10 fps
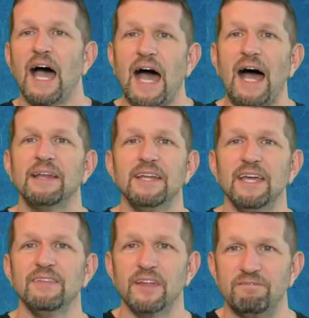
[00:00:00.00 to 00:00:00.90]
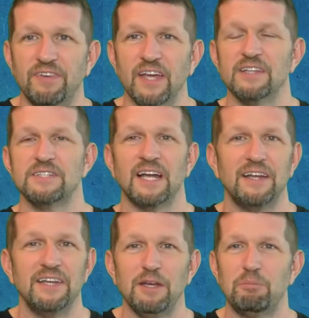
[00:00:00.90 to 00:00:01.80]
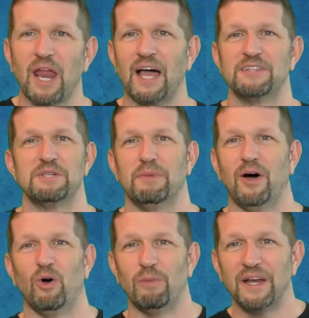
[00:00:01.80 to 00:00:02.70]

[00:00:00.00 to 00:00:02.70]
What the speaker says: I need the fence and I need blinds in my home.